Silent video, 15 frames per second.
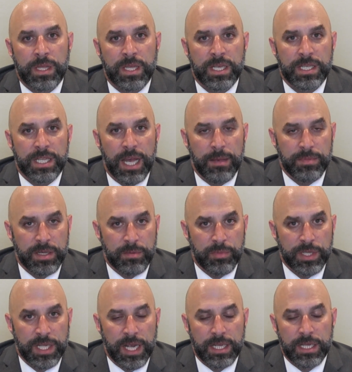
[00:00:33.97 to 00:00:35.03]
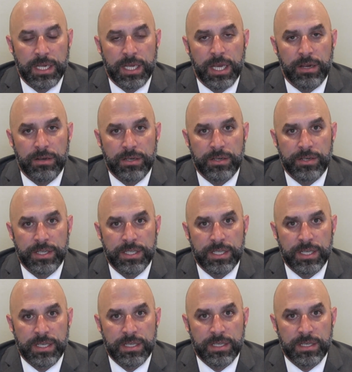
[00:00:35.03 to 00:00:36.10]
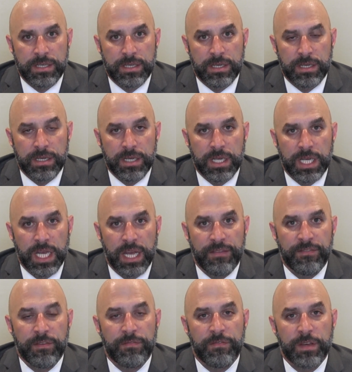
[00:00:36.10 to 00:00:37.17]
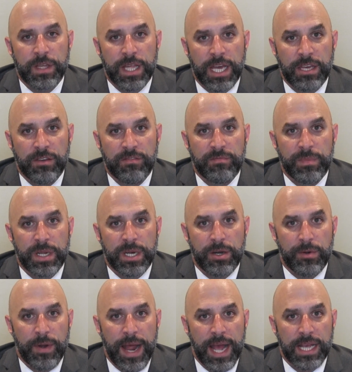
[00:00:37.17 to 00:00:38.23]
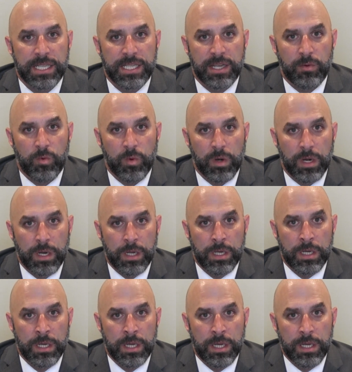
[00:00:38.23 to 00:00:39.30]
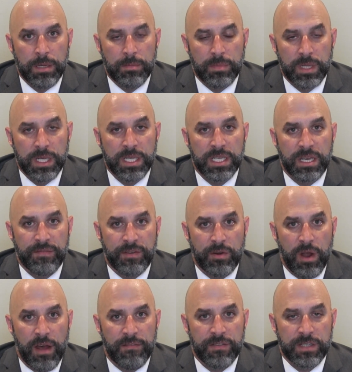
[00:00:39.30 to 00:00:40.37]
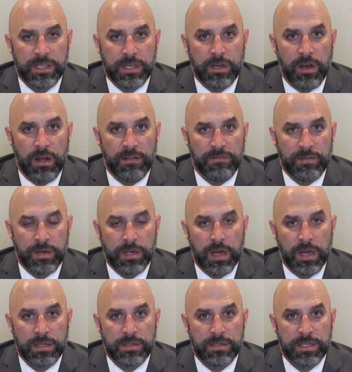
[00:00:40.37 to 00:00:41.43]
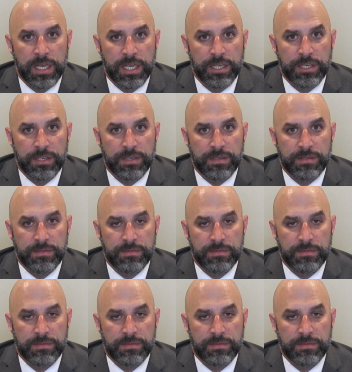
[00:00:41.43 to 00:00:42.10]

These types of protected characteristics. If you feel that you've been harassed at work, please give our office a call for a consultation.